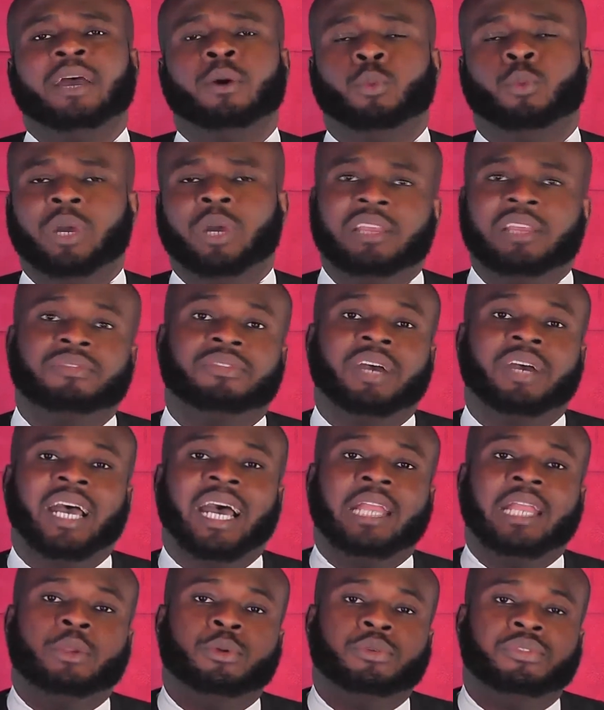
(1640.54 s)
whenever
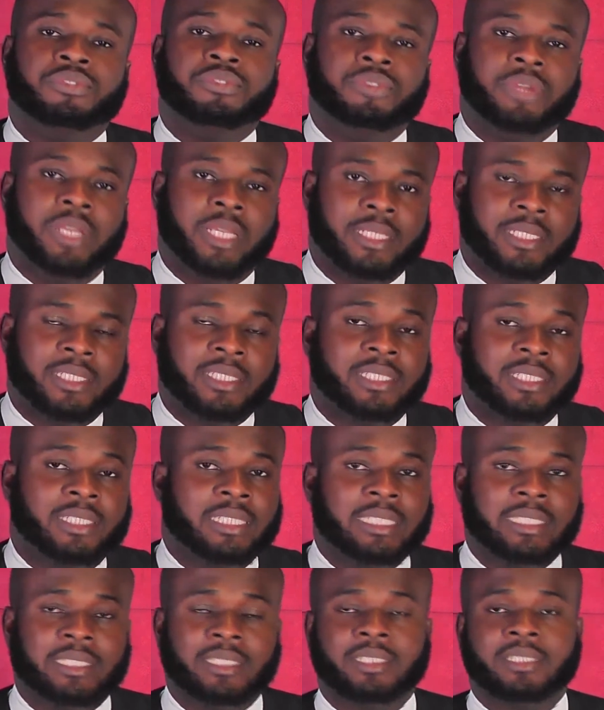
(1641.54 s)
an offense
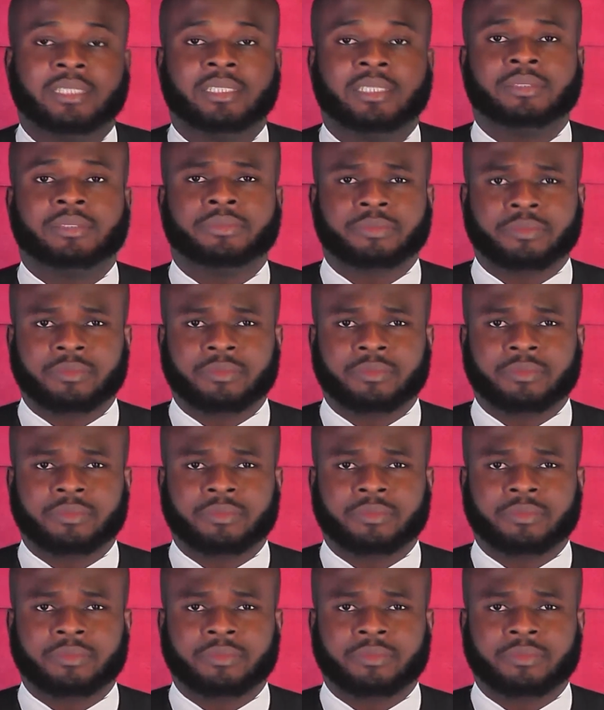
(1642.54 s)
is